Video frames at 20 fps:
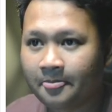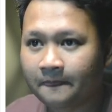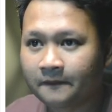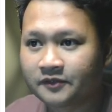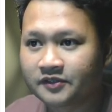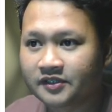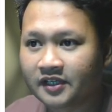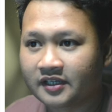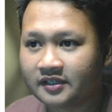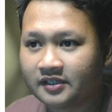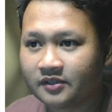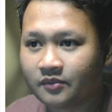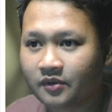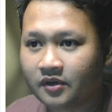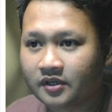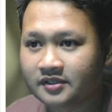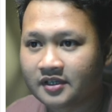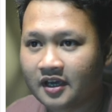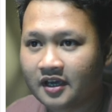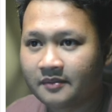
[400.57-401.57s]
to set the
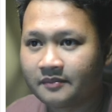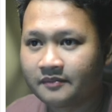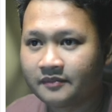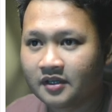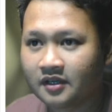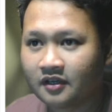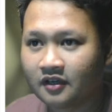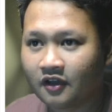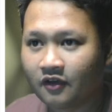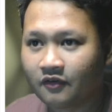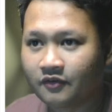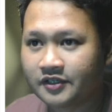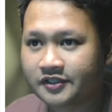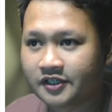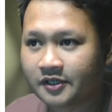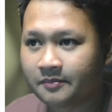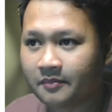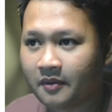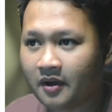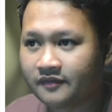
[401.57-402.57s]
work time, a
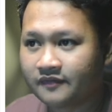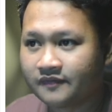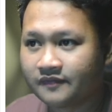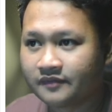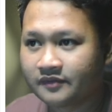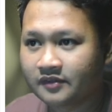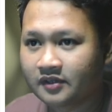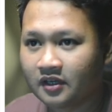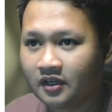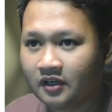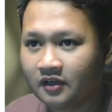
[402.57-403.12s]
reset button,